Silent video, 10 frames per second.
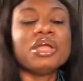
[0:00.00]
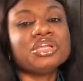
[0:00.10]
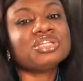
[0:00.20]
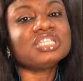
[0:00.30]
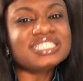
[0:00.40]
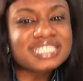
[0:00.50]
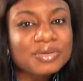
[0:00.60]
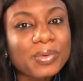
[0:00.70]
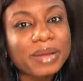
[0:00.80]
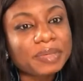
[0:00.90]
You know this
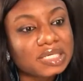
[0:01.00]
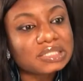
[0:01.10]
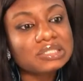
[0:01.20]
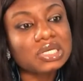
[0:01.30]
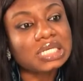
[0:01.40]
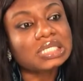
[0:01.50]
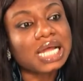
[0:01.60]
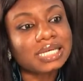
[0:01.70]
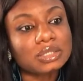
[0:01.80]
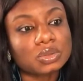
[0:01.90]
thing where, because you're an
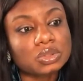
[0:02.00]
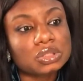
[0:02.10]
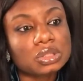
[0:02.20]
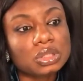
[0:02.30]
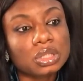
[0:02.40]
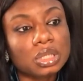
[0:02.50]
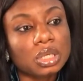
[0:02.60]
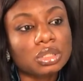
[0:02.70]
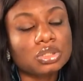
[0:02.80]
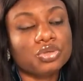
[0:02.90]
adult,
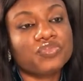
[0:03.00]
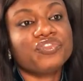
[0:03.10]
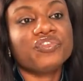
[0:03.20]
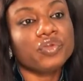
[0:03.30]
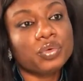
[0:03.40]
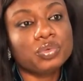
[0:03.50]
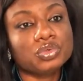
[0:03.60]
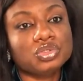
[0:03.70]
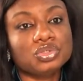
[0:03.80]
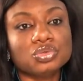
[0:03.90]
you feel
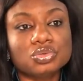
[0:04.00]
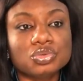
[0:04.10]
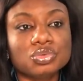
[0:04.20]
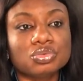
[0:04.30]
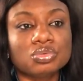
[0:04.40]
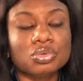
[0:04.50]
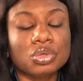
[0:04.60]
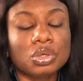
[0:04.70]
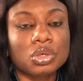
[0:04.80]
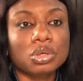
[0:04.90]

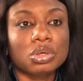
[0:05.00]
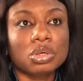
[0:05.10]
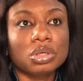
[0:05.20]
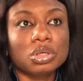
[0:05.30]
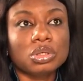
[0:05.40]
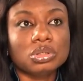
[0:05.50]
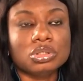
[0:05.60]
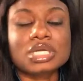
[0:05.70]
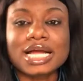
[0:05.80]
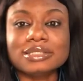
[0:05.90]

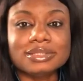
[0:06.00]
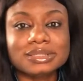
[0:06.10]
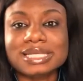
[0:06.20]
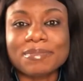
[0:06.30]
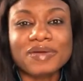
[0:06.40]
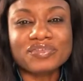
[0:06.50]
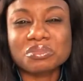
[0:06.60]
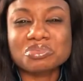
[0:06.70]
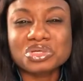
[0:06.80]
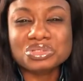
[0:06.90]
you cannot, apart
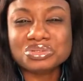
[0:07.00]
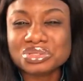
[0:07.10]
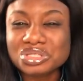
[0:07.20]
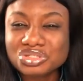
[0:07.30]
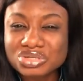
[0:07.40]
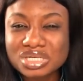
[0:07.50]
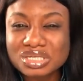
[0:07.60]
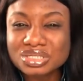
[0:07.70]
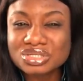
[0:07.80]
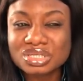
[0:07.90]
from going to
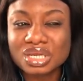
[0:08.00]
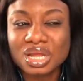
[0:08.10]
eateries,